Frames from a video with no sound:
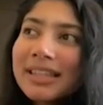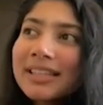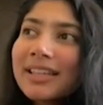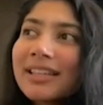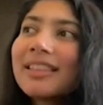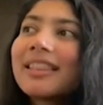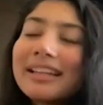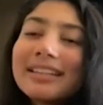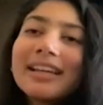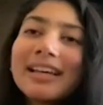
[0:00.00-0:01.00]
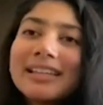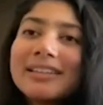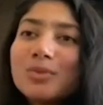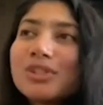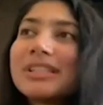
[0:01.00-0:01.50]
I think in that I
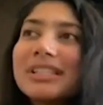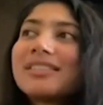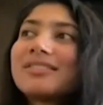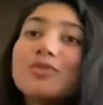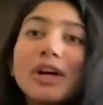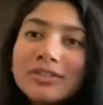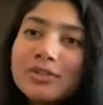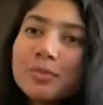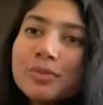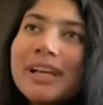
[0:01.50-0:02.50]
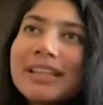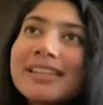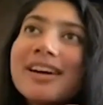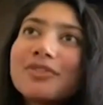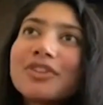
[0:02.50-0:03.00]
was this vulnerable. I
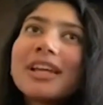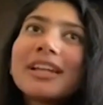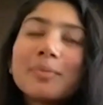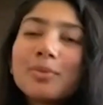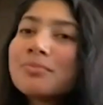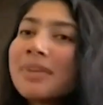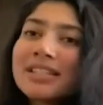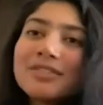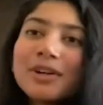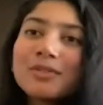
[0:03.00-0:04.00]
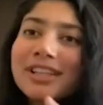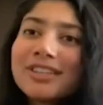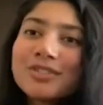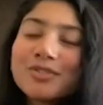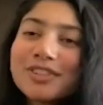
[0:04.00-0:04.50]
think after that I put myself out
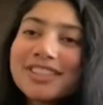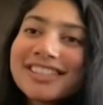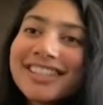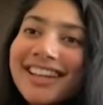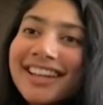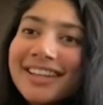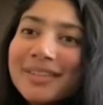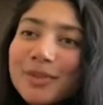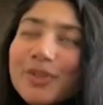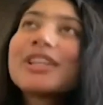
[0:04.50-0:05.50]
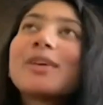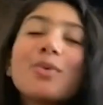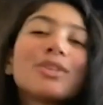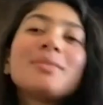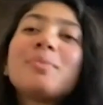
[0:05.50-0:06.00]
there just for this, because I
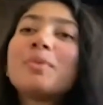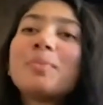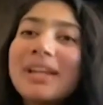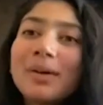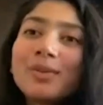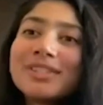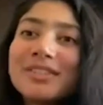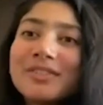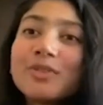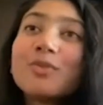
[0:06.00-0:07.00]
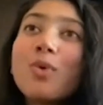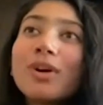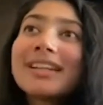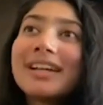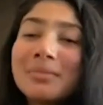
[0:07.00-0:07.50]
wasn't prepared. I wasn't aware of
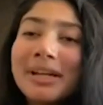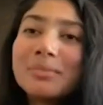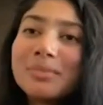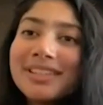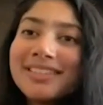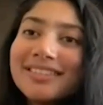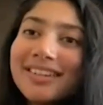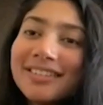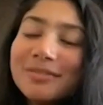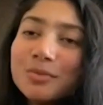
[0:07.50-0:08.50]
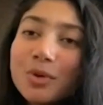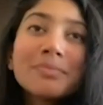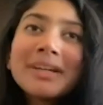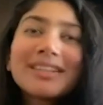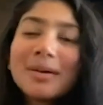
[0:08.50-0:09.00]
what I might be,
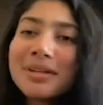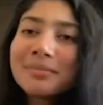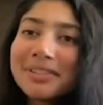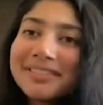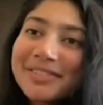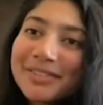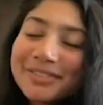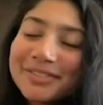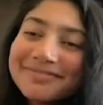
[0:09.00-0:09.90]
what might come at me. So,